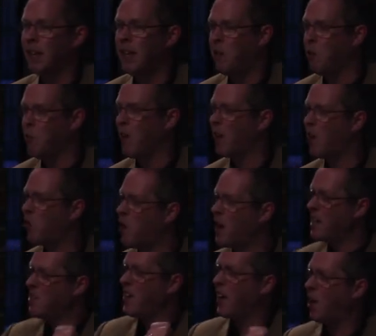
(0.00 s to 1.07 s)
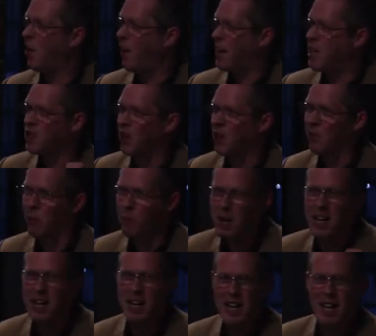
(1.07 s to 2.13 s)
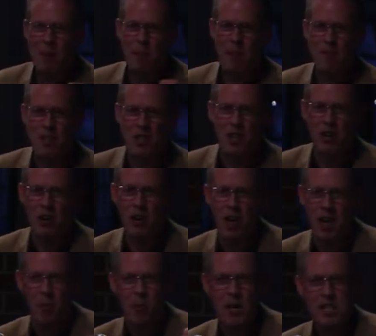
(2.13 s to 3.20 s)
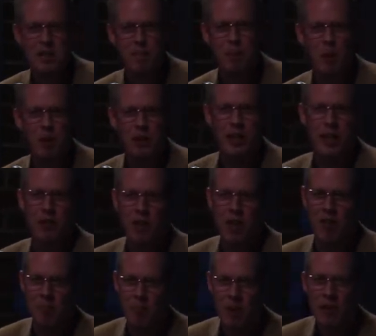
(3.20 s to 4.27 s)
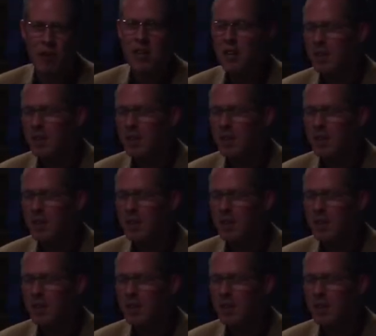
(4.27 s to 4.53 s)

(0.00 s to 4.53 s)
He was making a great declaration. We need privacy online. We support it as a government